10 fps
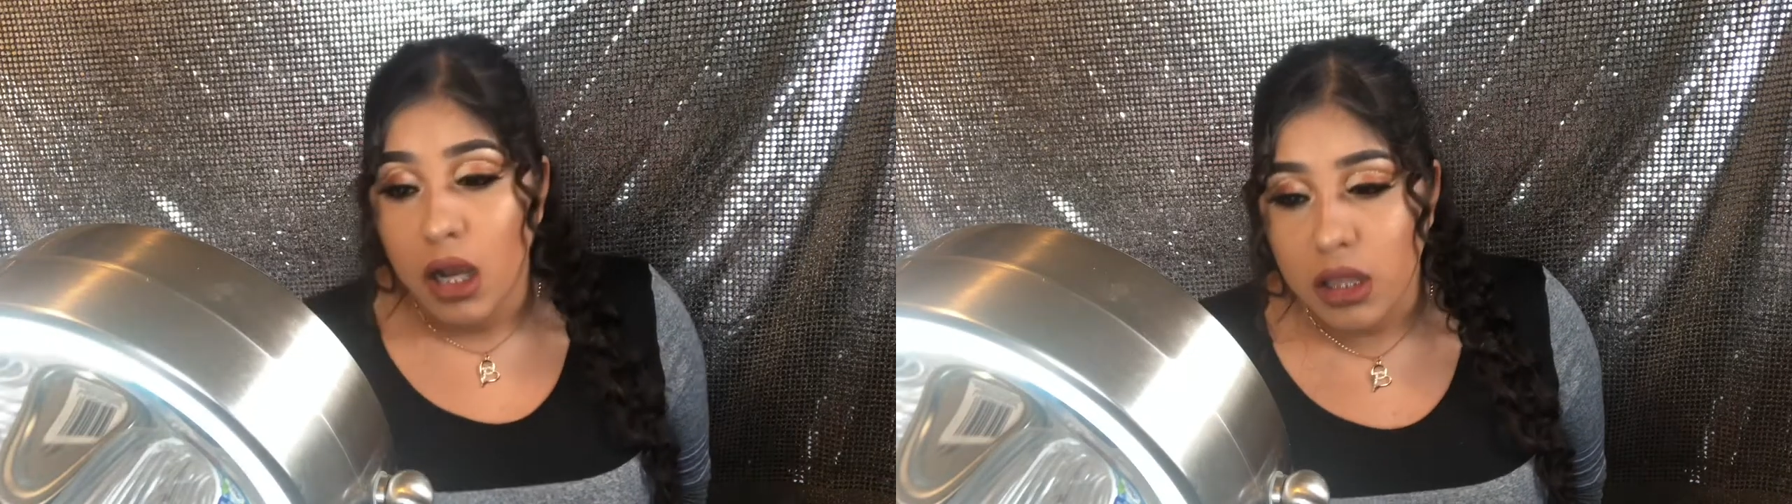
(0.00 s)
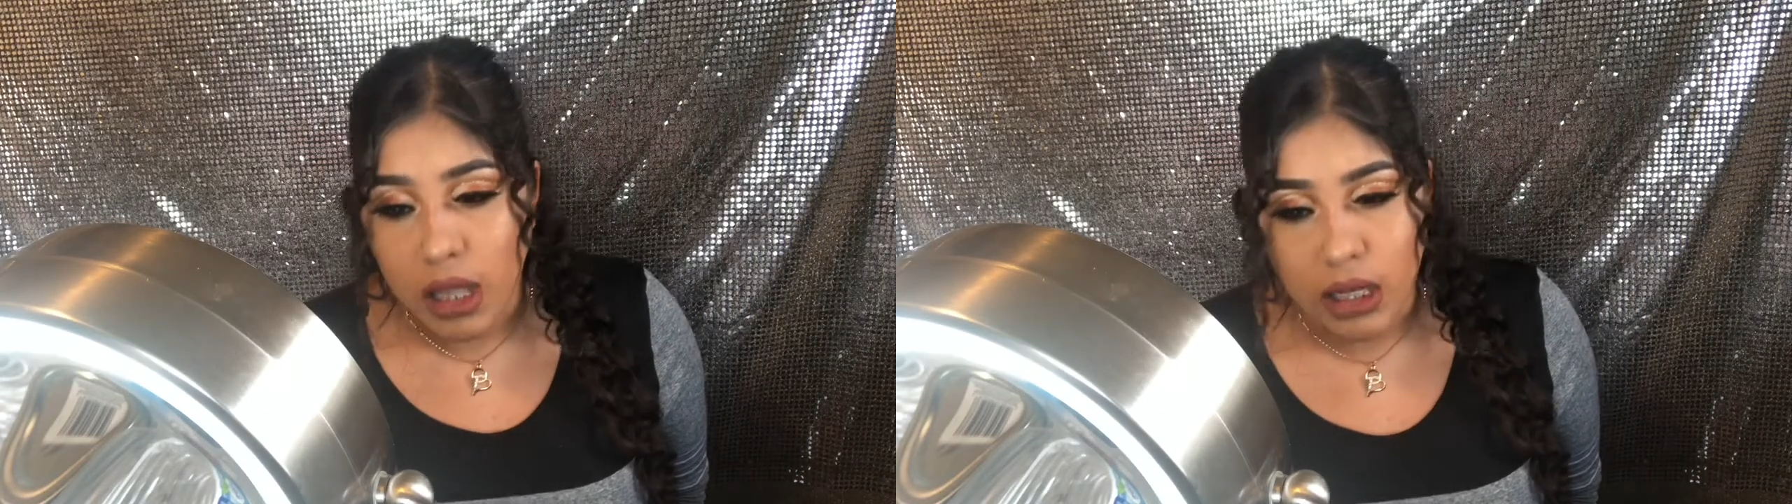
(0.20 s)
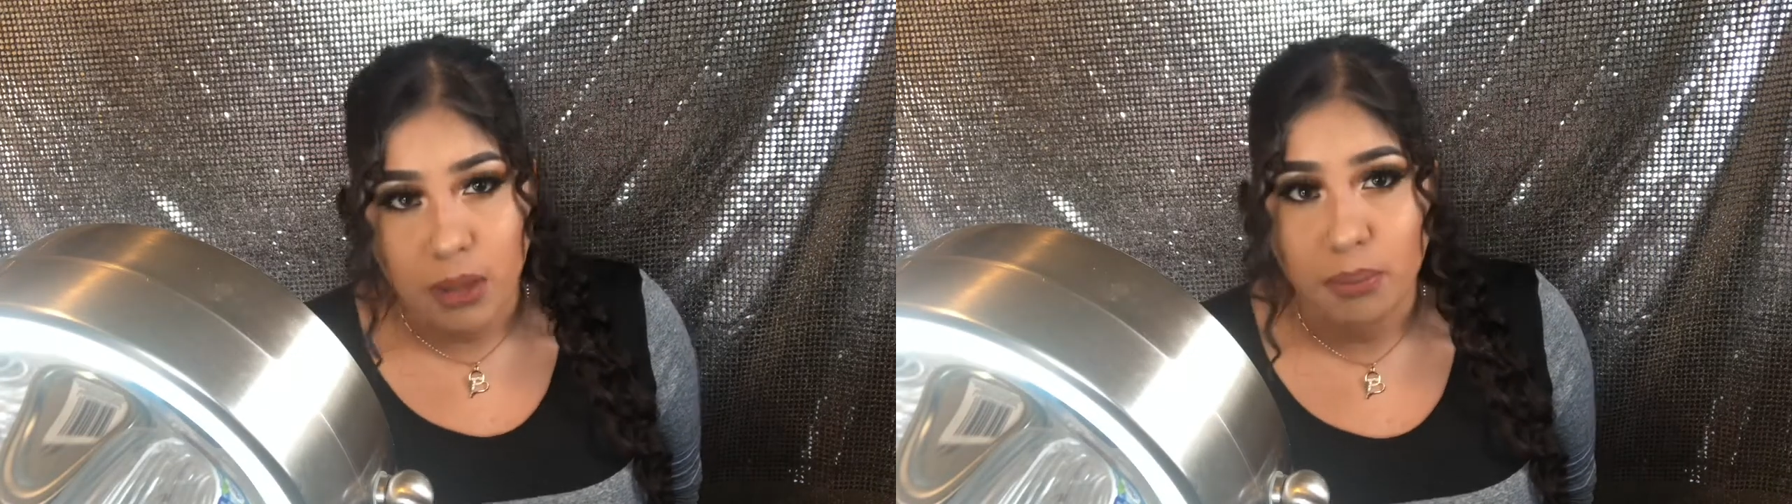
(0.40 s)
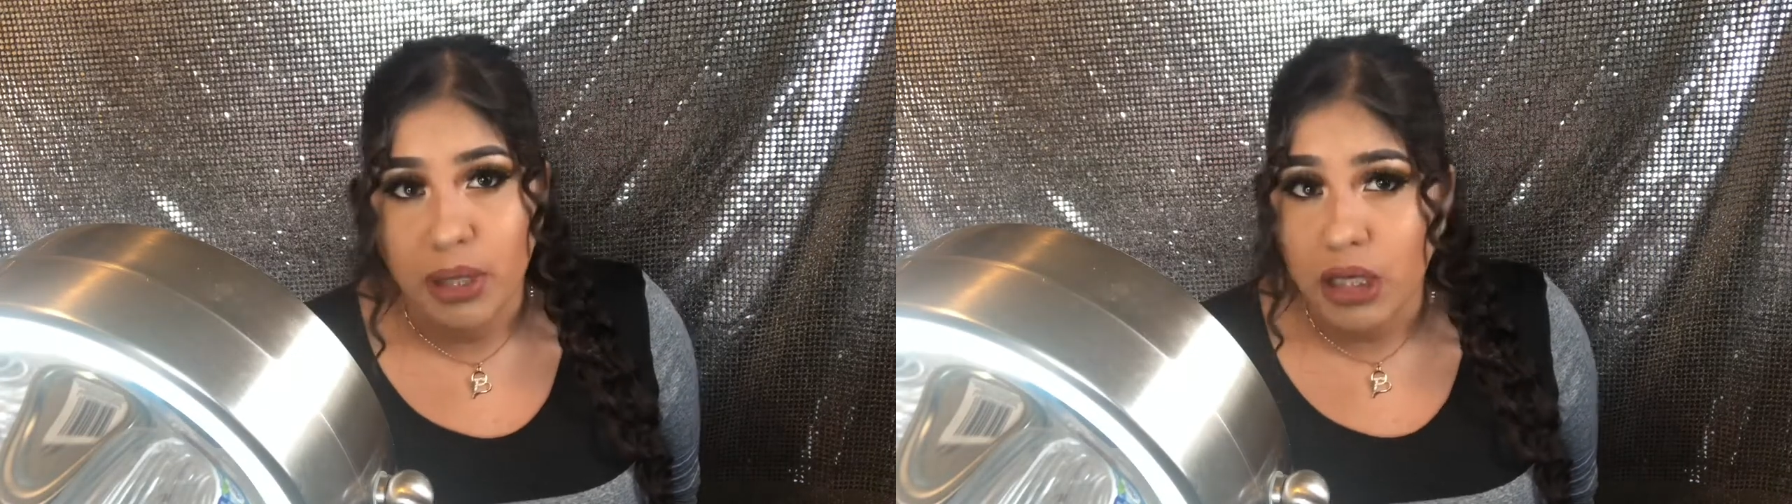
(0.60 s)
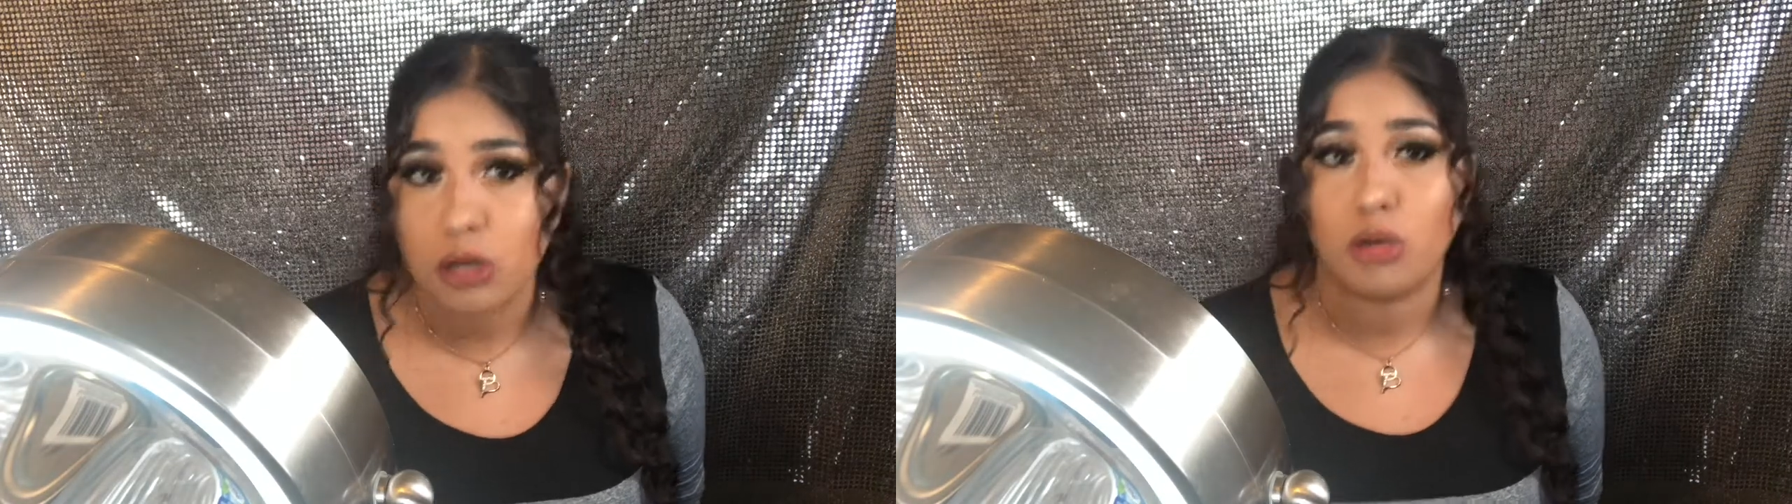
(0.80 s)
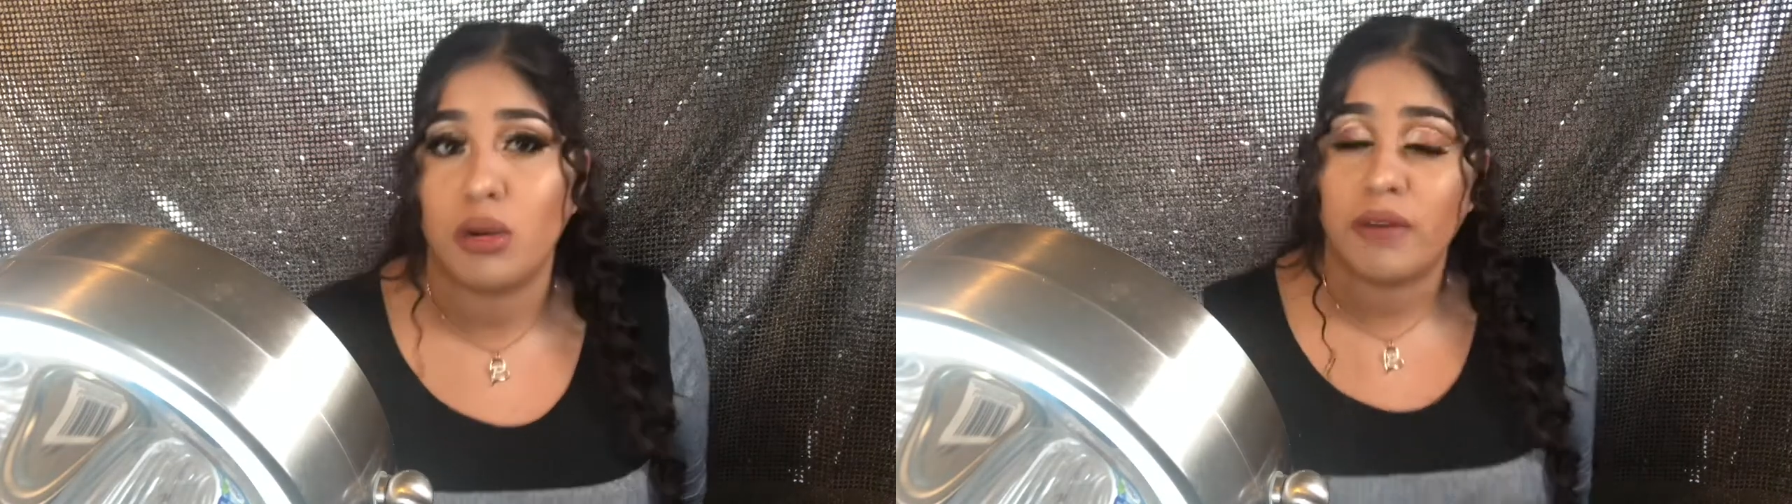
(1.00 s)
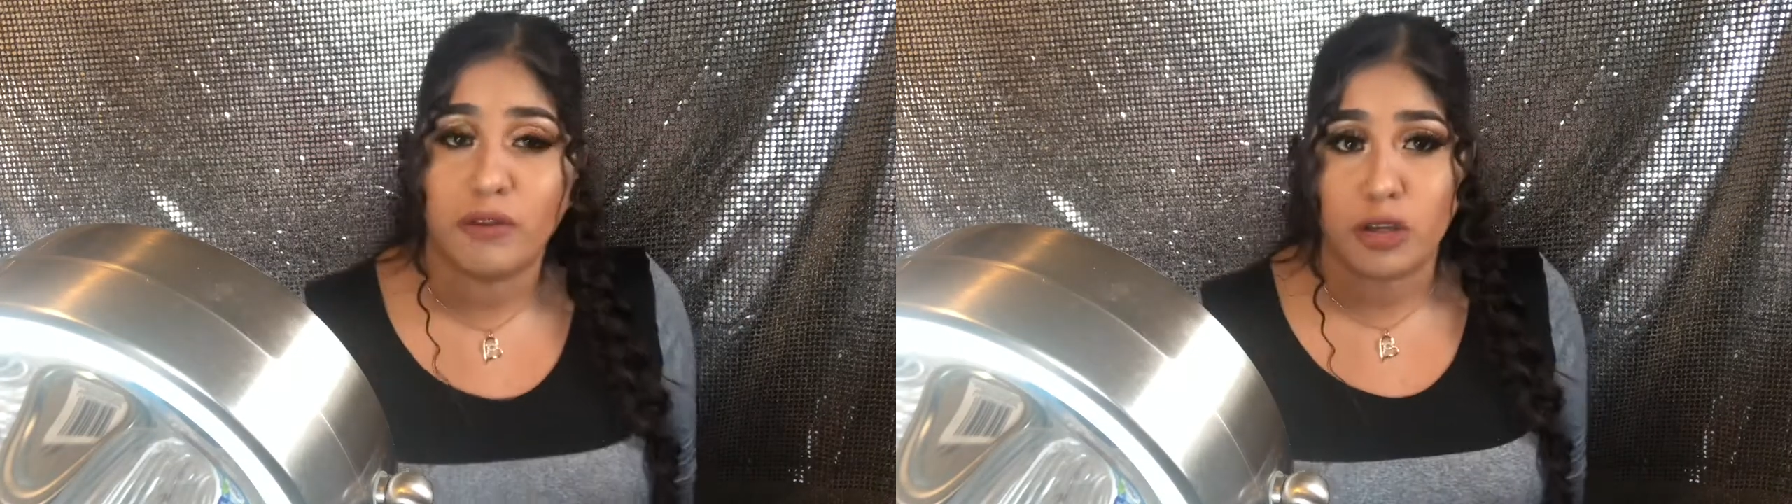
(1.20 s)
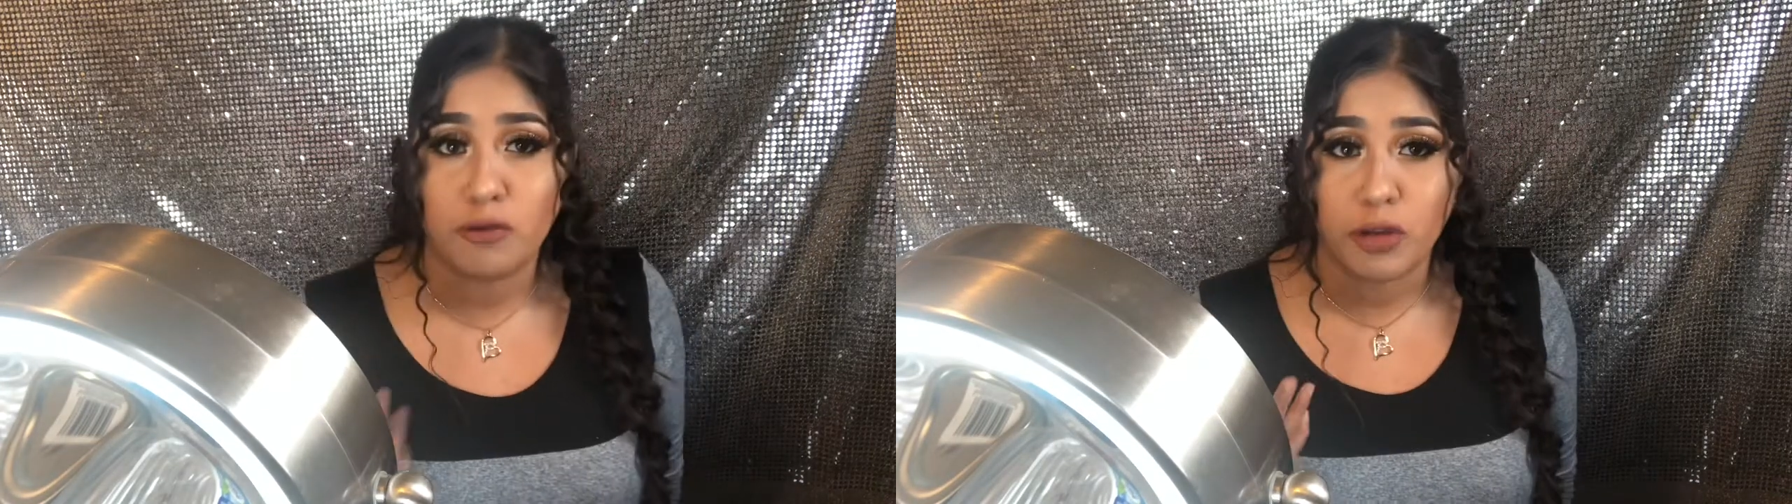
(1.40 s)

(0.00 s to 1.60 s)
like pink or whatever you